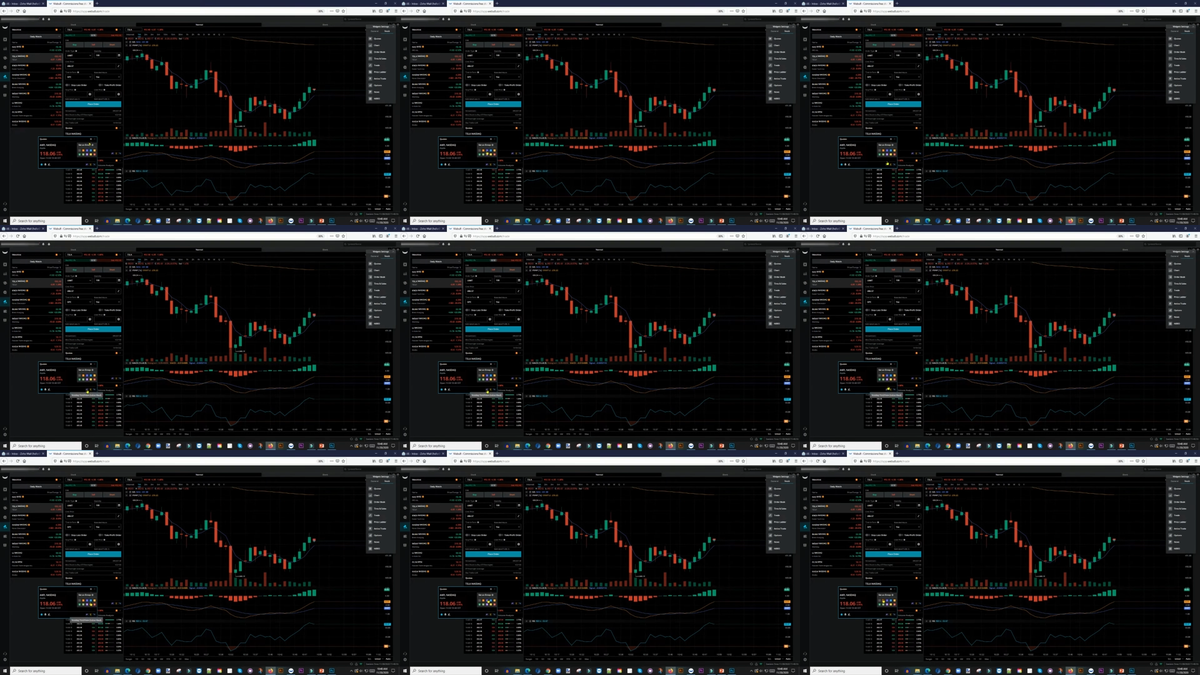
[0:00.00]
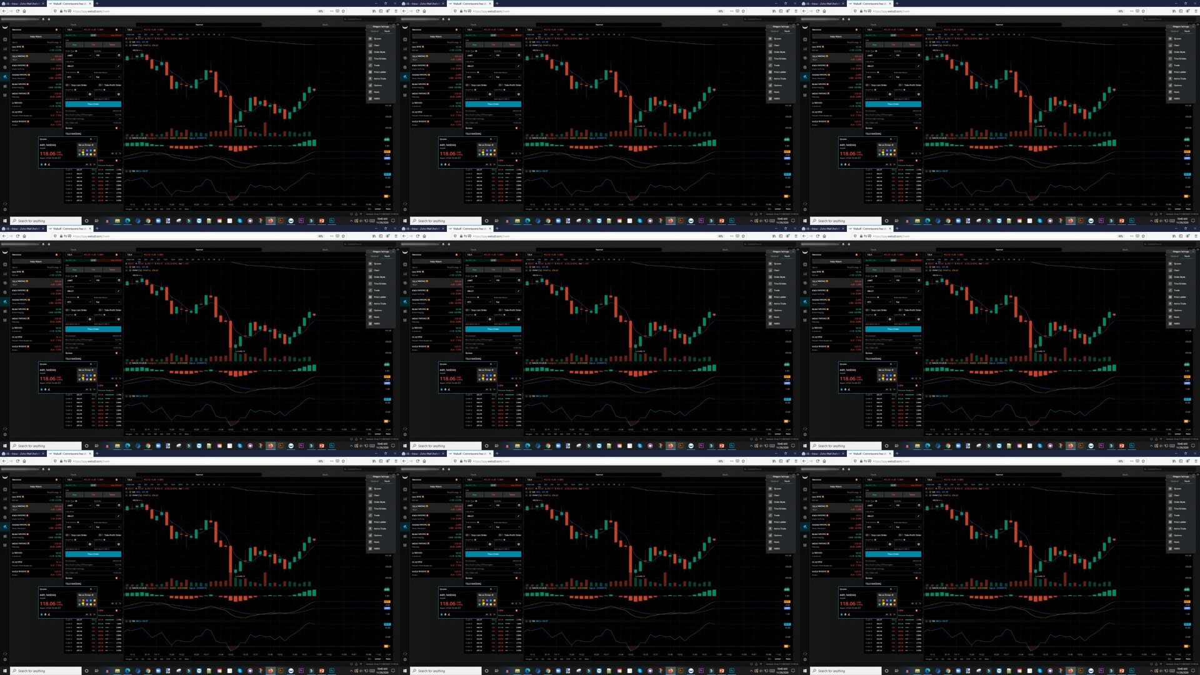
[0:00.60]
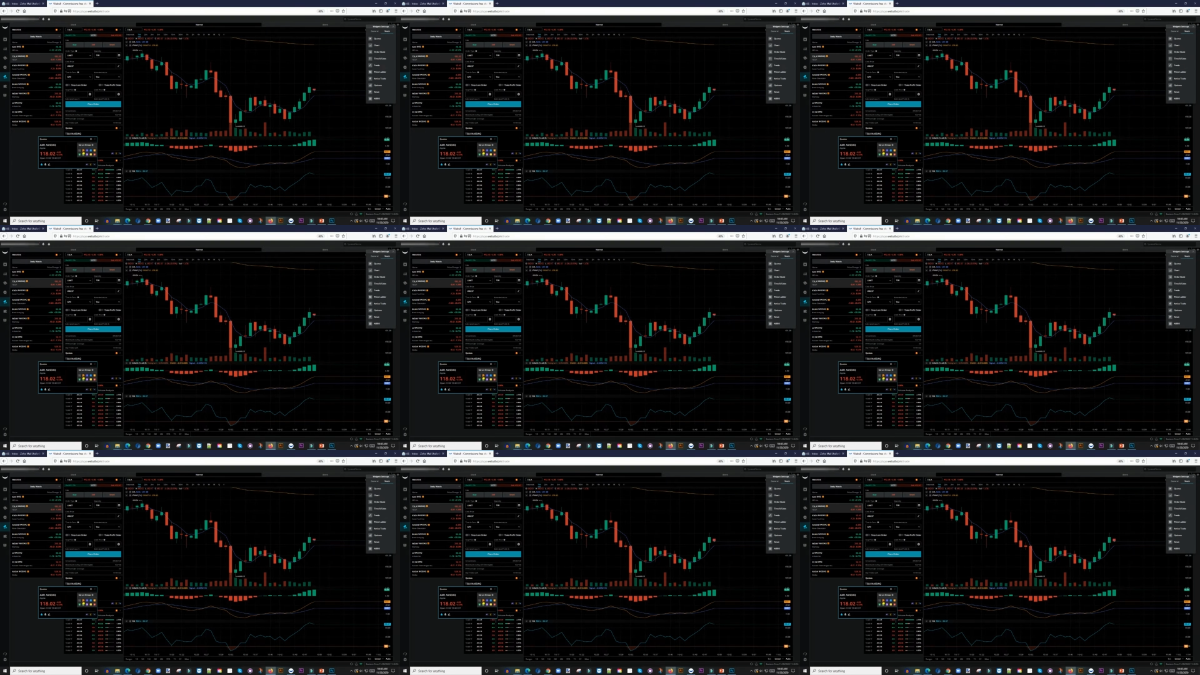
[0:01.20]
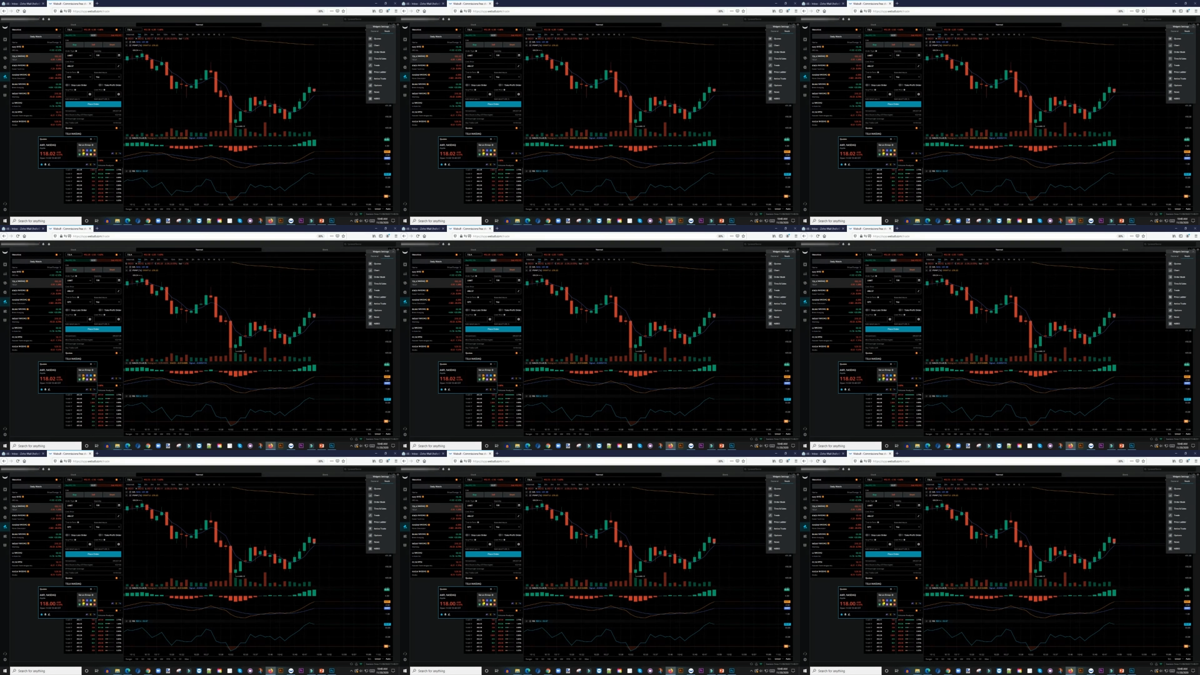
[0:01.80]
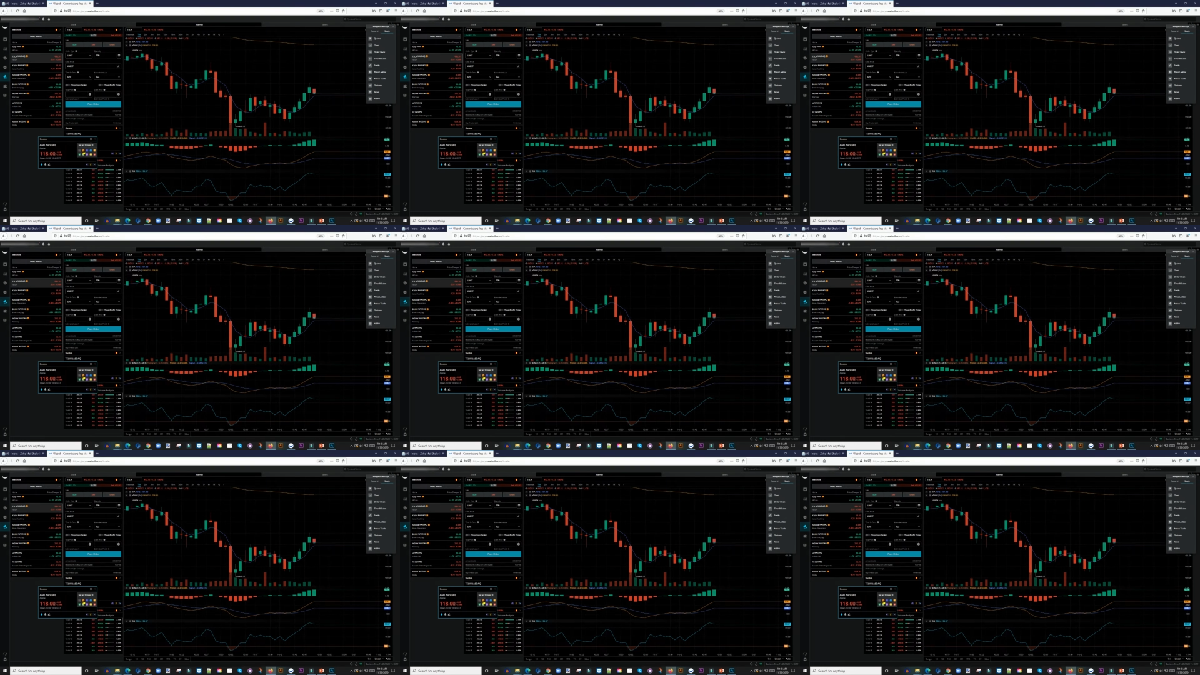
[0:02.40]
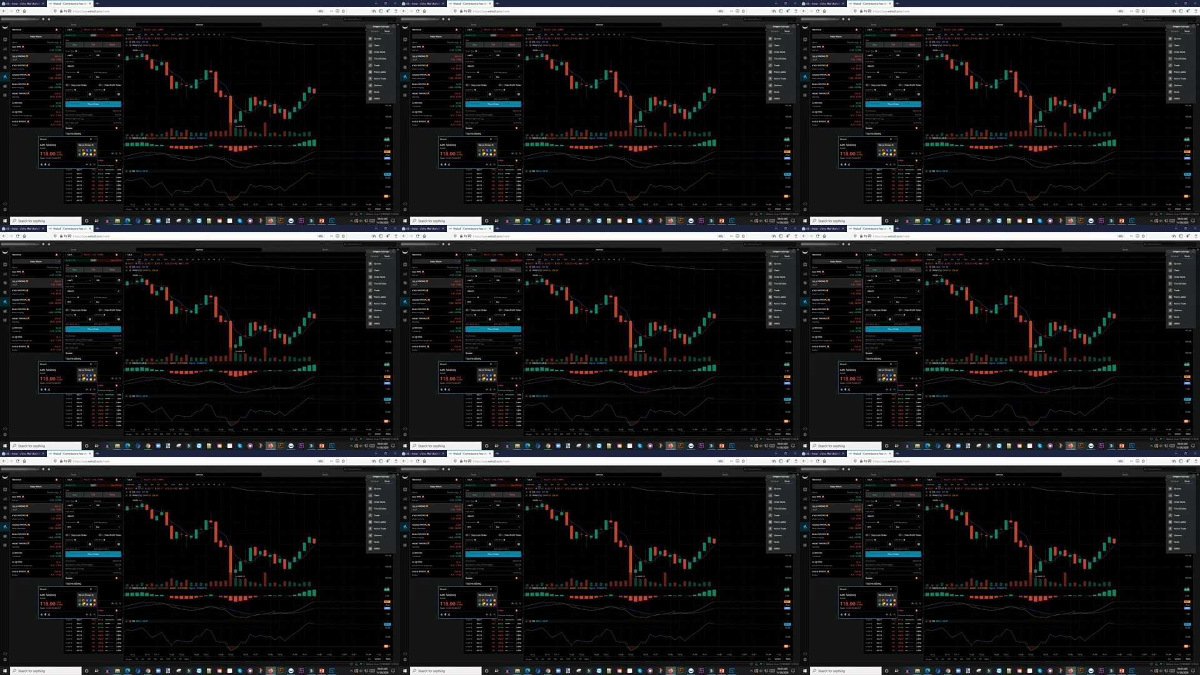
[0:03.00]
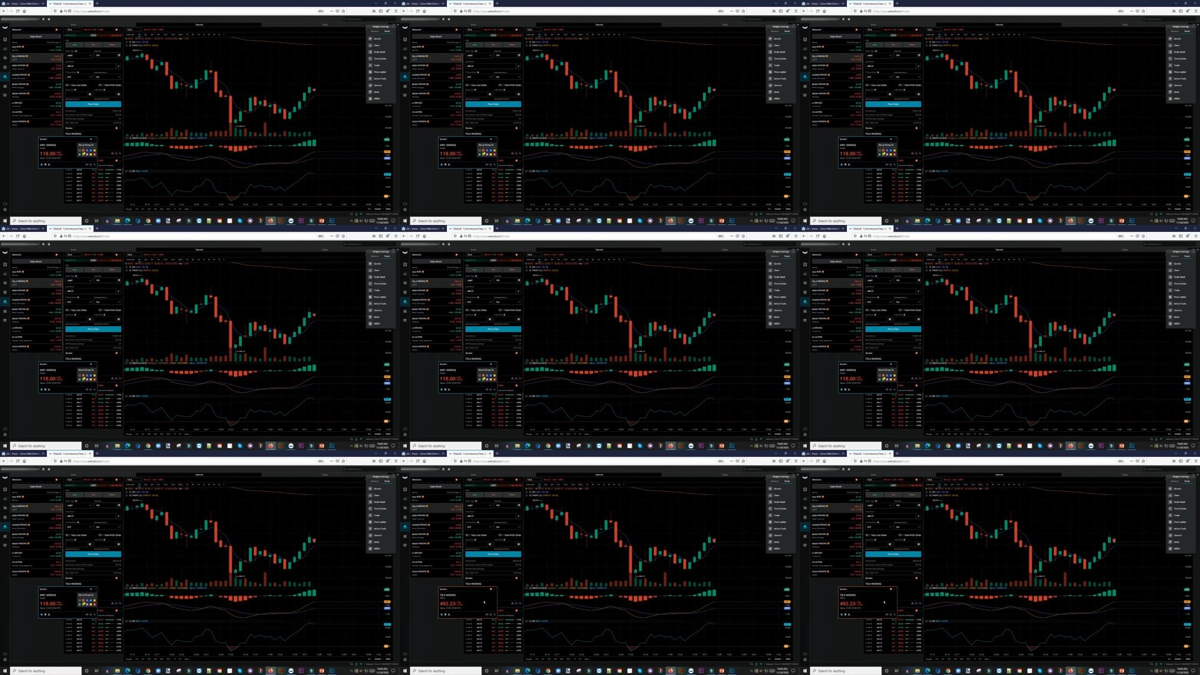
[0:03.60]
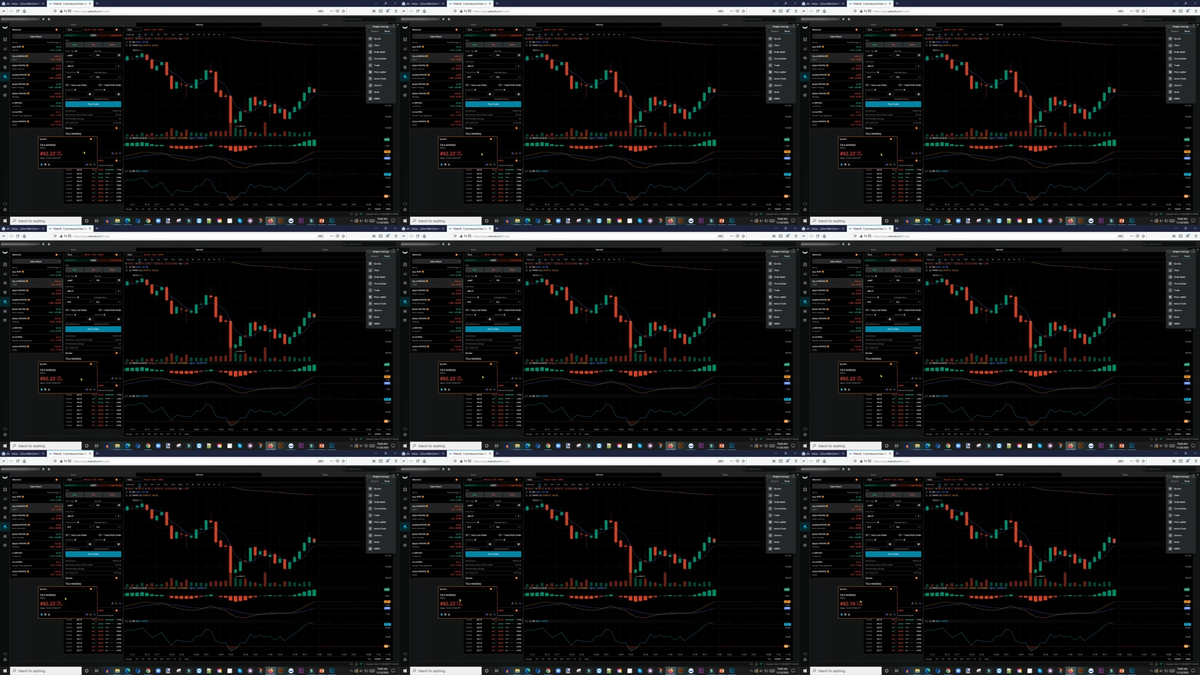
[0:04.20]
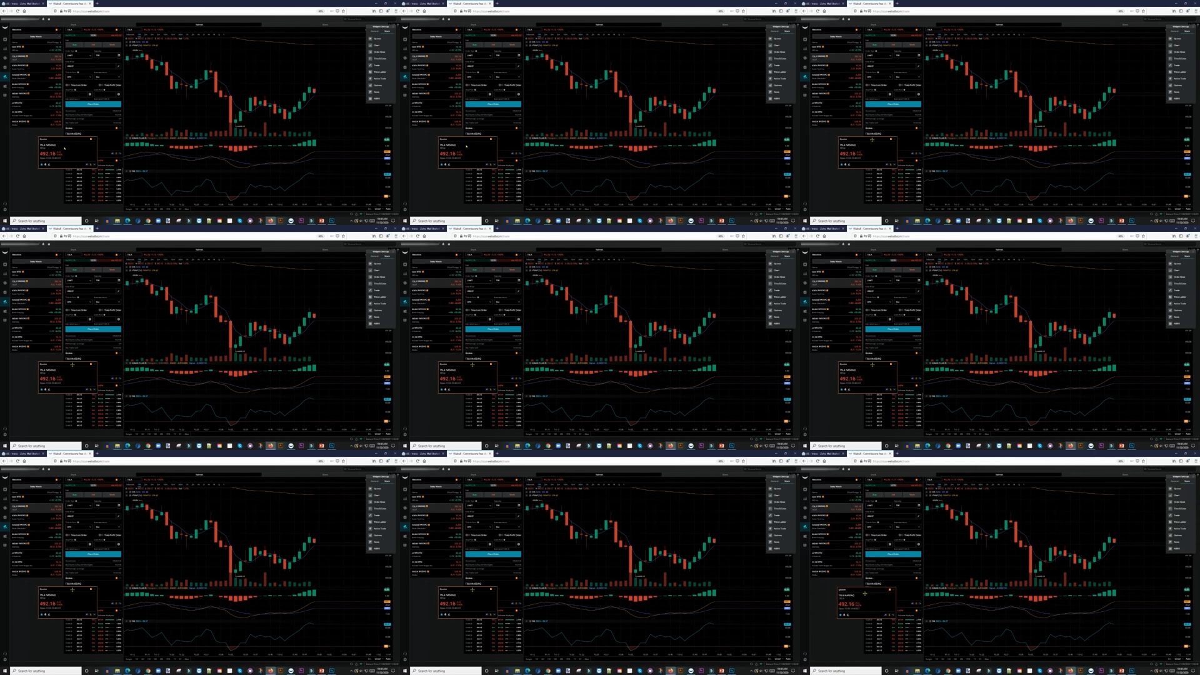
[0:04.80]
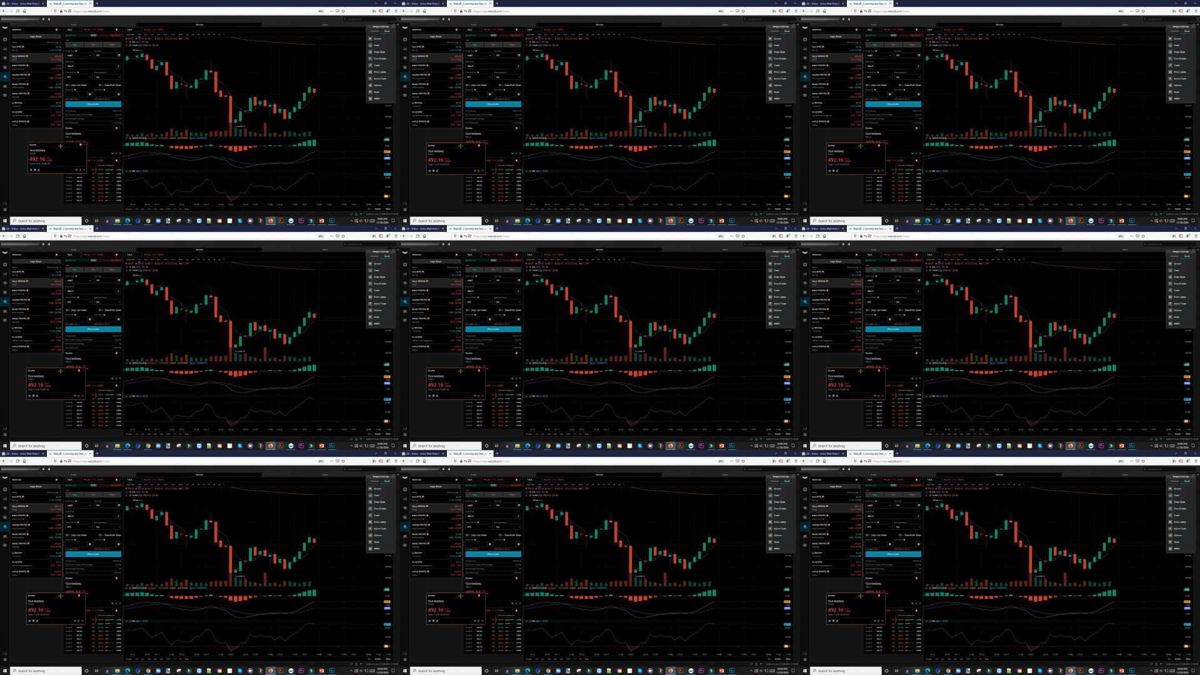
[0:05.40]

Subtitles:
Nobody's mouth can be seen.